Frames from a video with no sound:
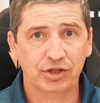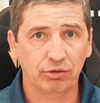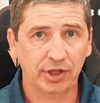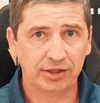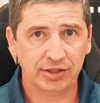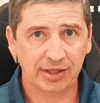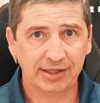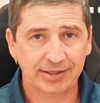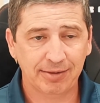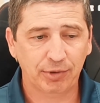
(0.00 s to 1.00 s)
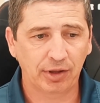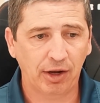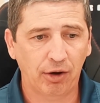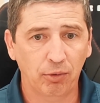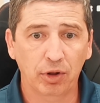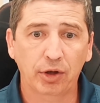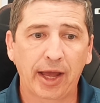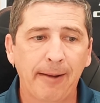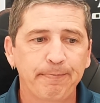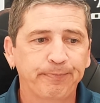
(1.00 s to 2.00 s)
So that's something there you want to look
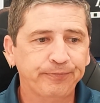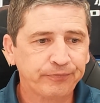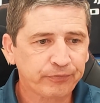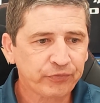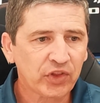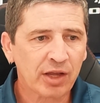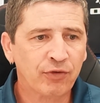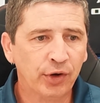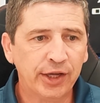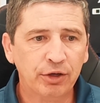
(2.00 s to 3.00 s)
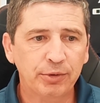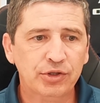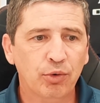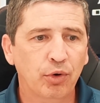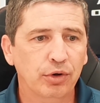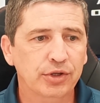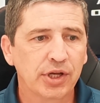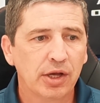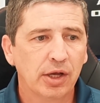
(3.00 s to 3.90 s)
at for EcoBoost orders.